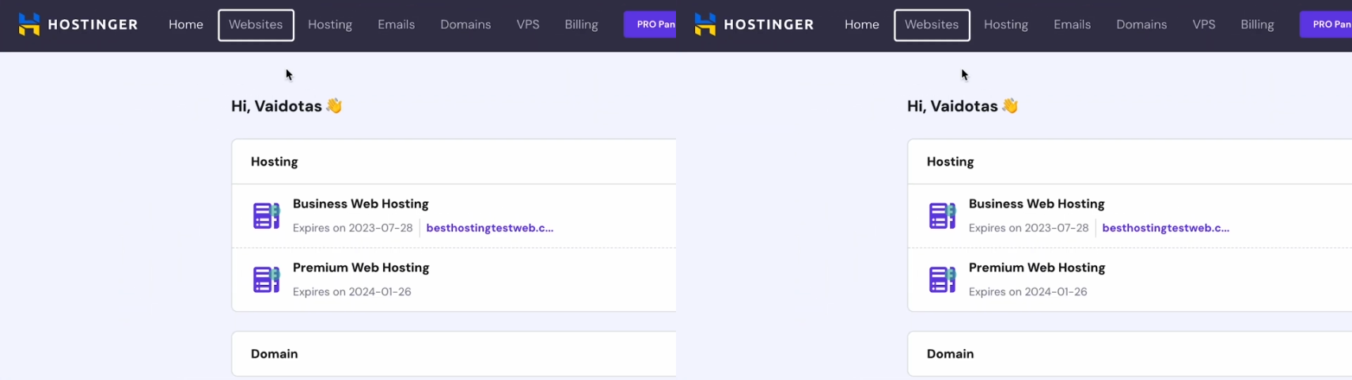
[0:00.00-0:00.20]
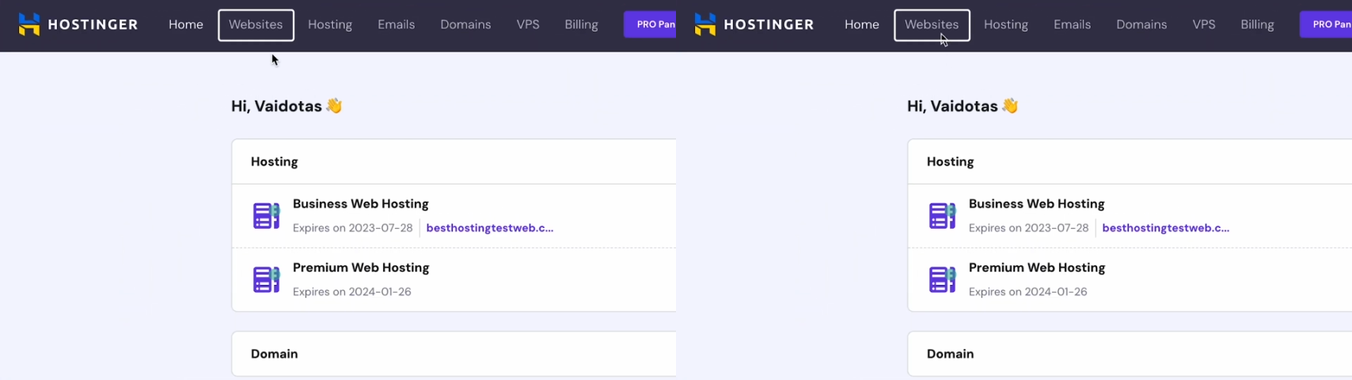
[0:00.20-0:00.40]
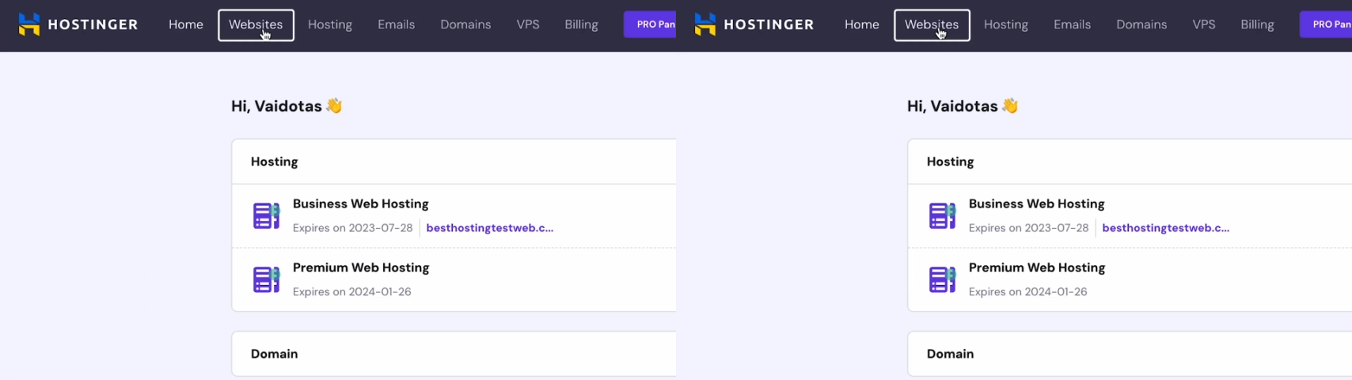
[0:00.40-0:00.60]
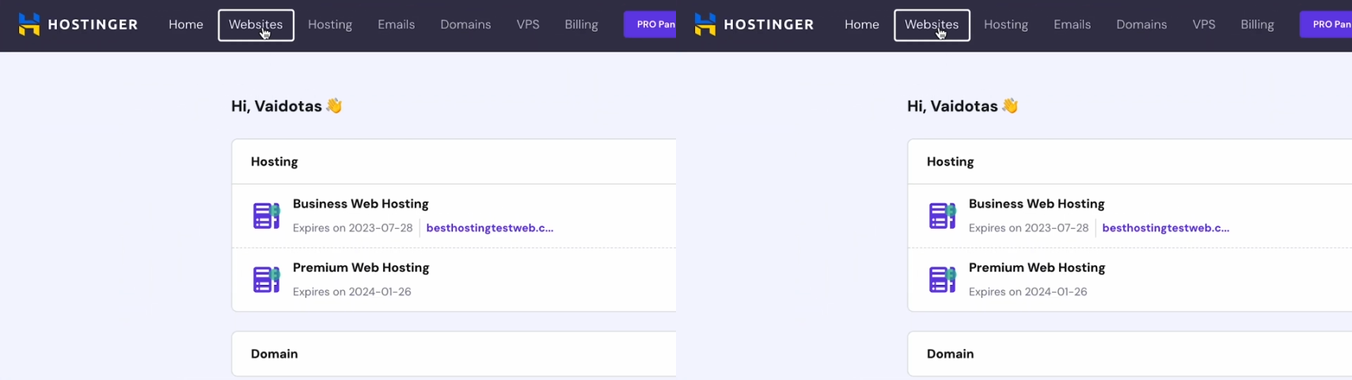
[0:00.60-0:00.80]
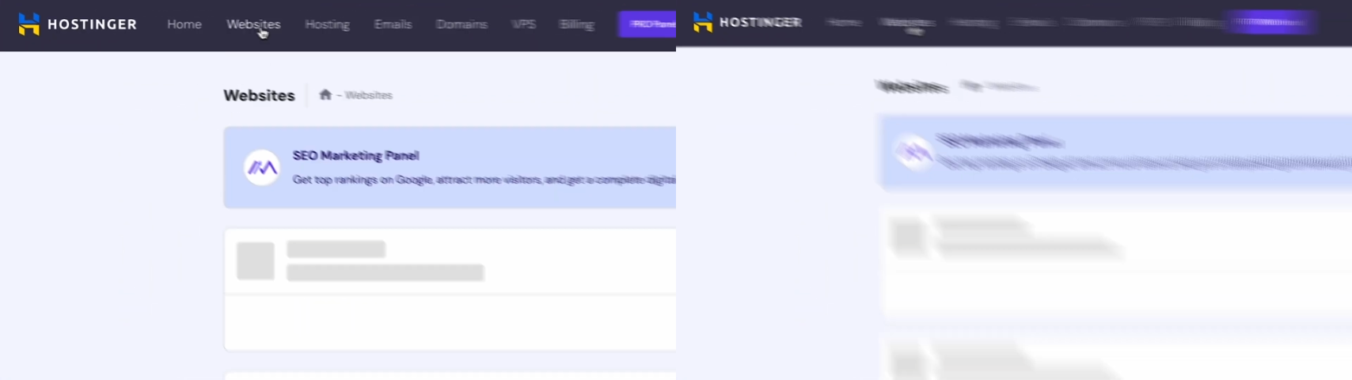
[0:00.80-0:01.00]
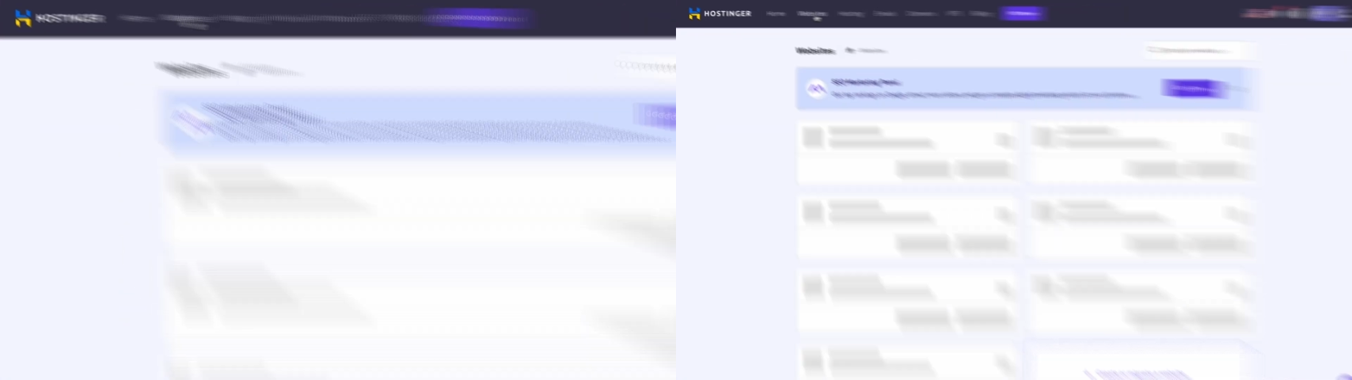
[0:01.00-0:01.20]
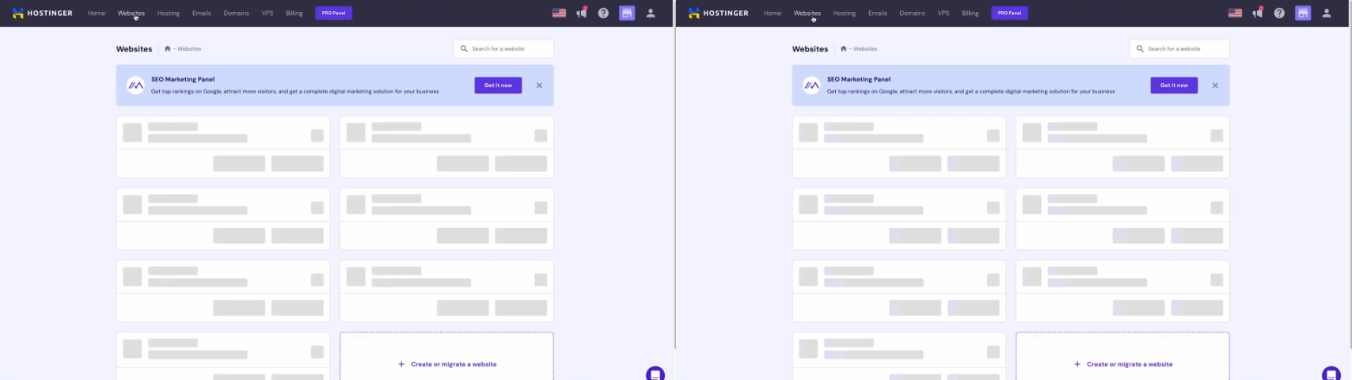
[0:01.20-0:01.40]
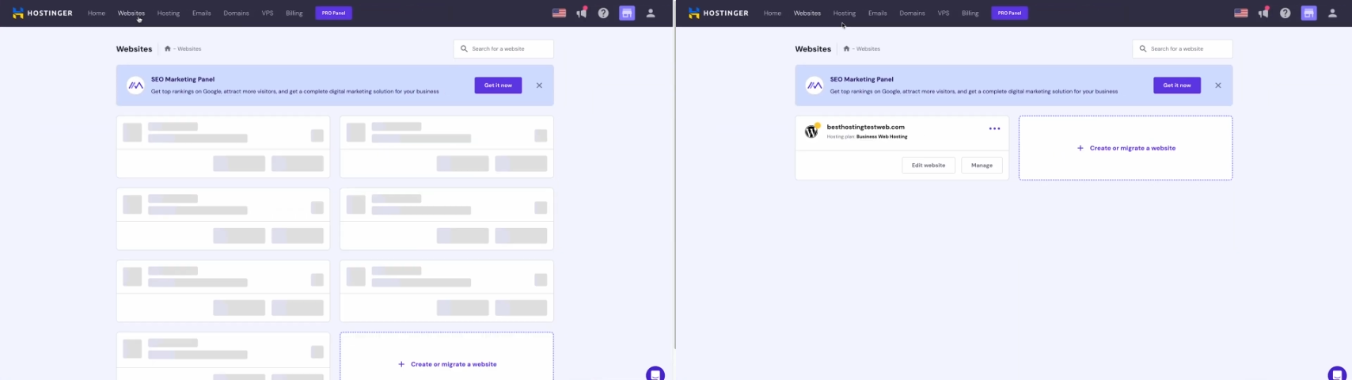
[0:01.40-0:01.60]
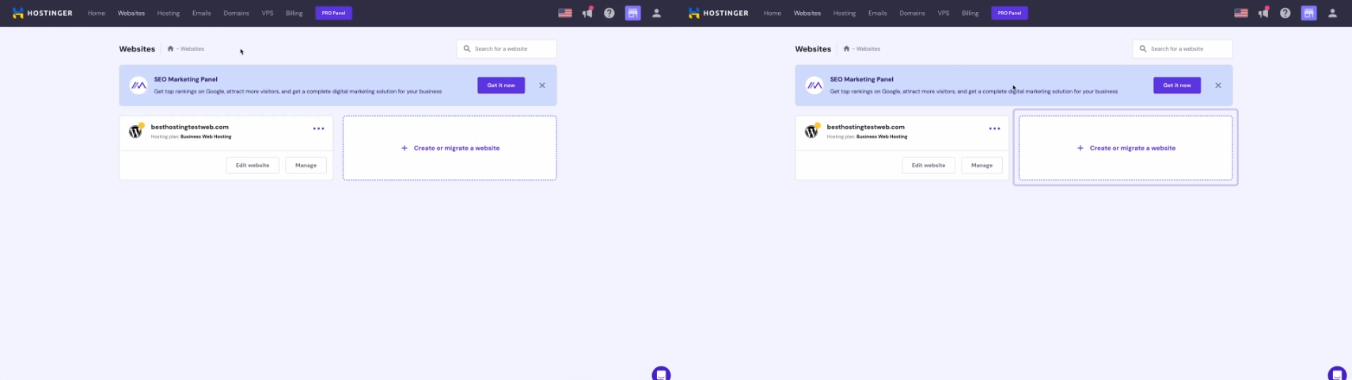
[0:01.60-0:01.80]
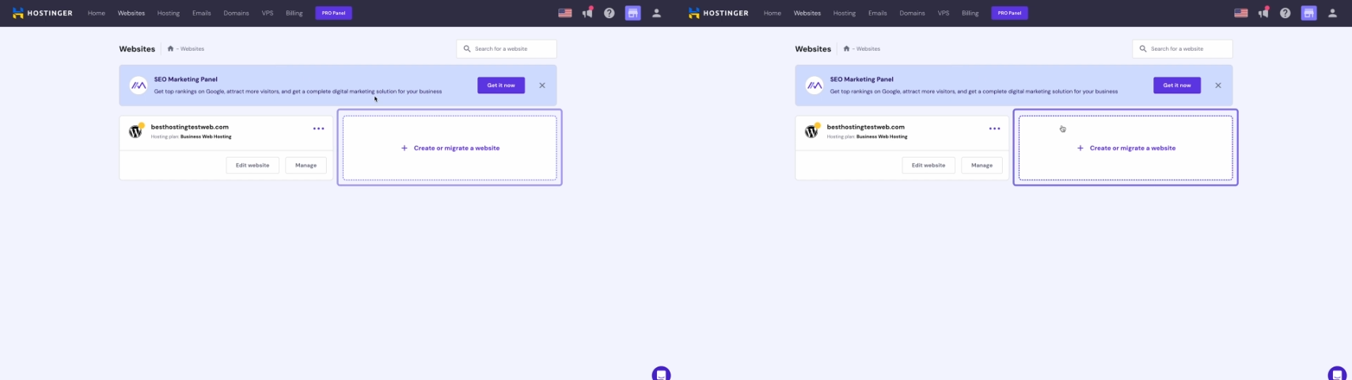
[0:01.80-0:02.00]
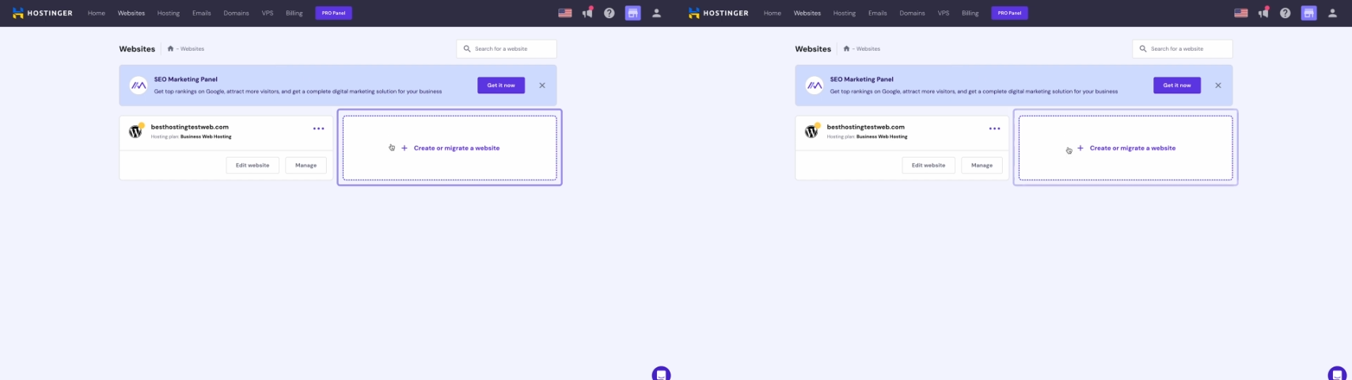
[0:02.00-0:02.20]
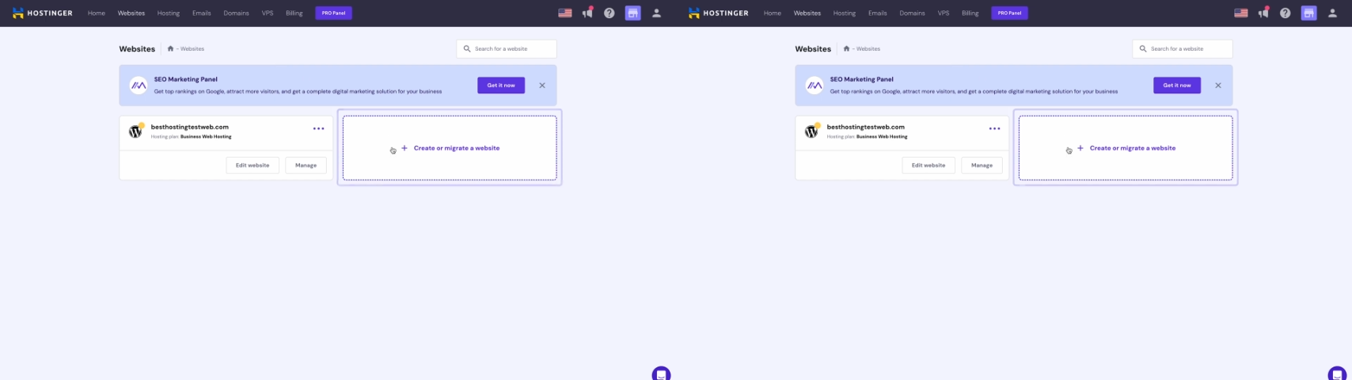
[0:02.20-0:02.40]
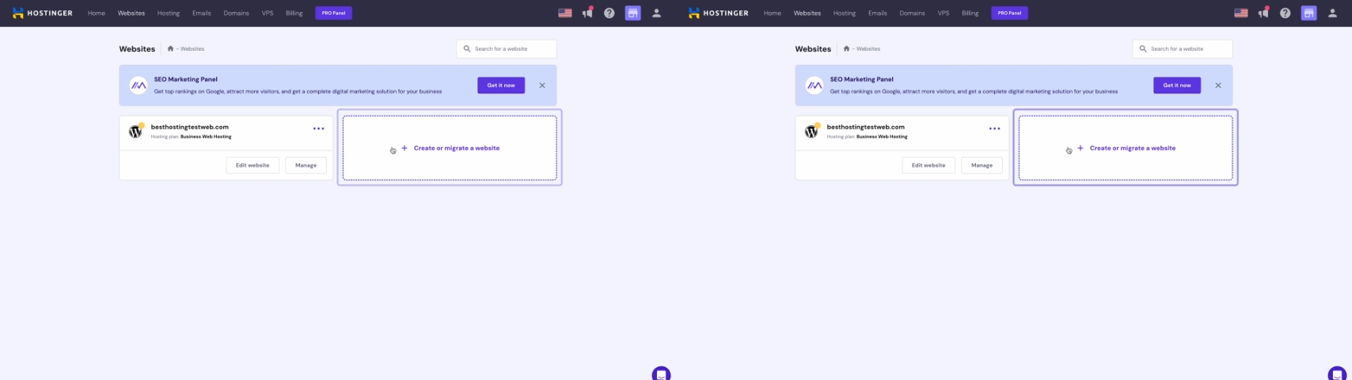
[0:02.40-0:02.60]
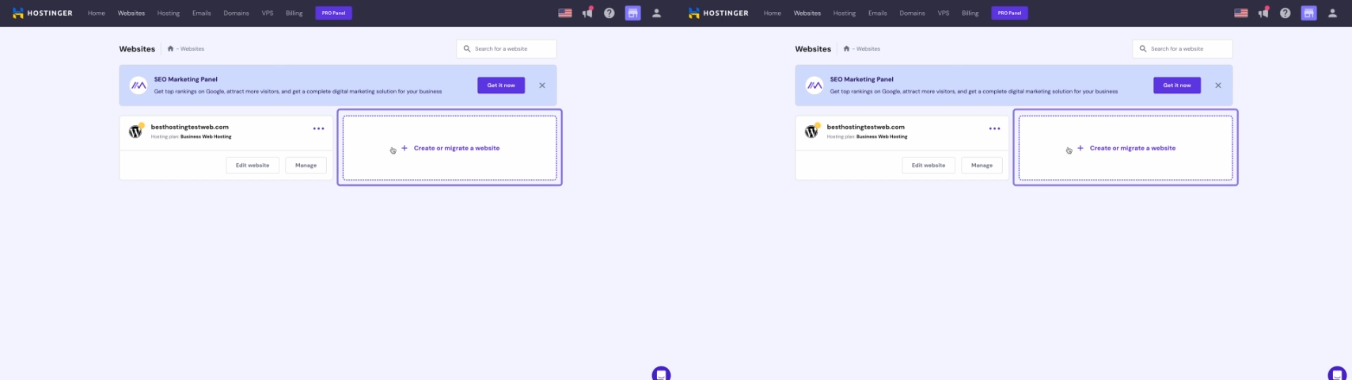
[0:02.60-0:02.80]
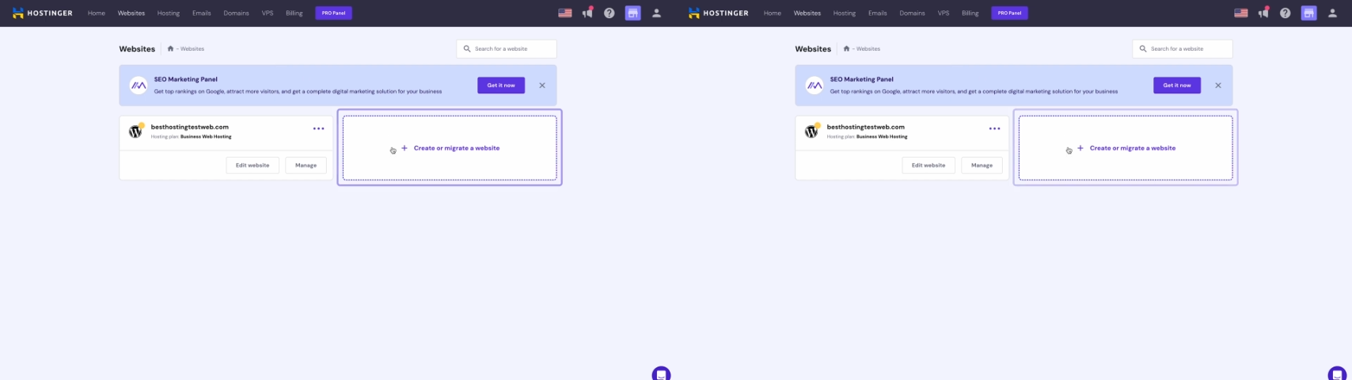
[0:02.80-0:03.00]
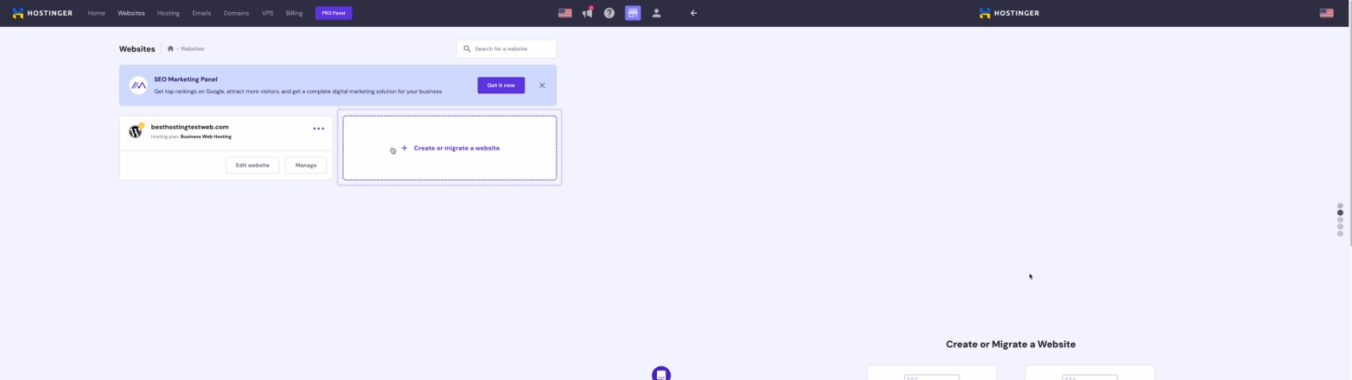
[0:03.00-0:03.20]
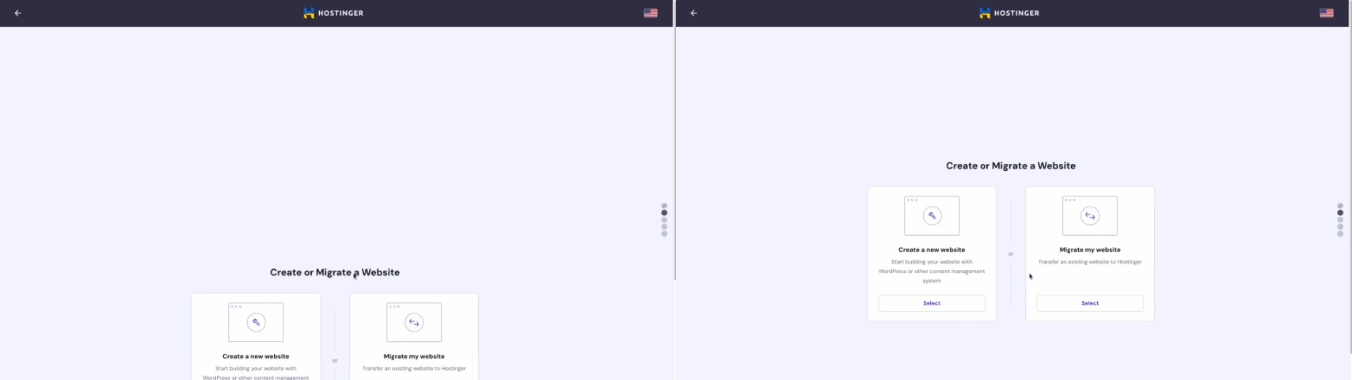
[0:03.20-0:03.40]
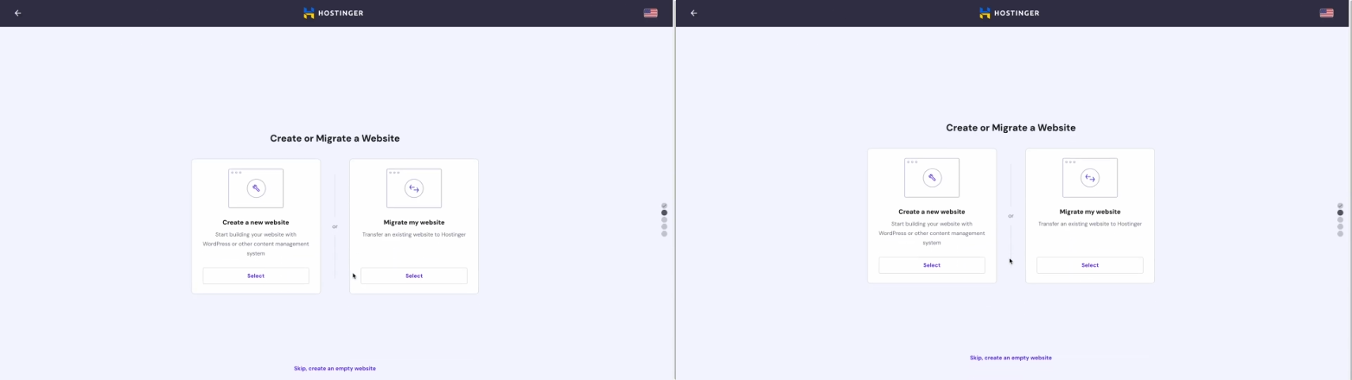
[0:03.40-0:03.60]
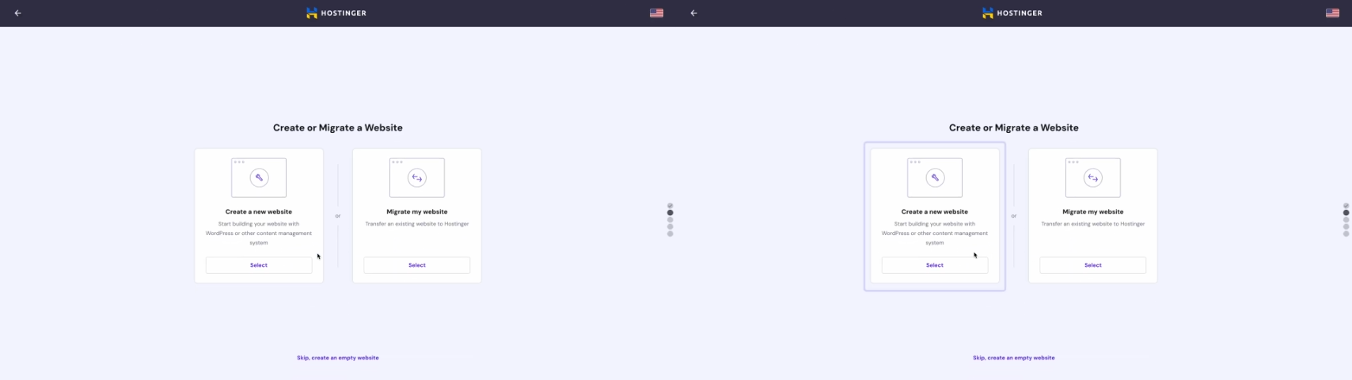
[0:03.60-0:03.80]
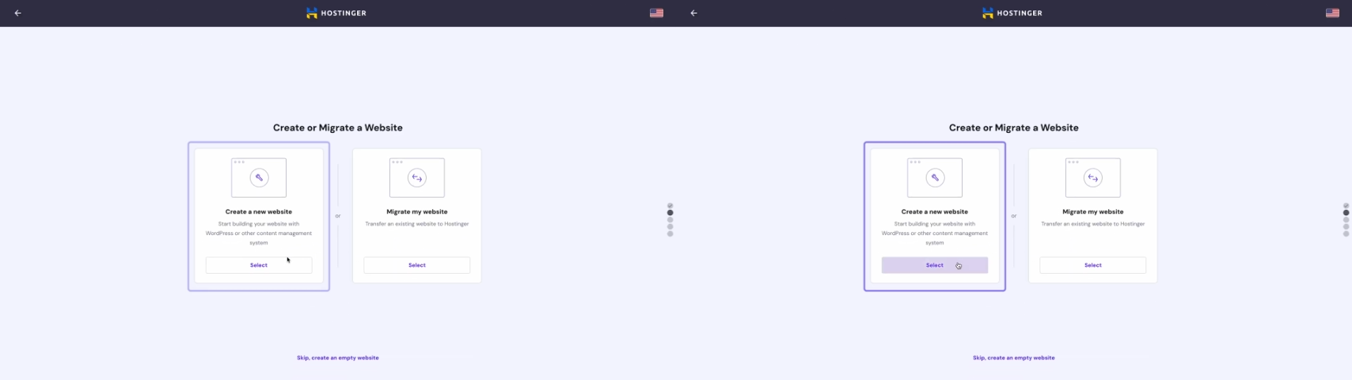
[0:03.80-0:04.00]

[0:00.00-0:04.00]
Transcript: [unreadable: no face in view]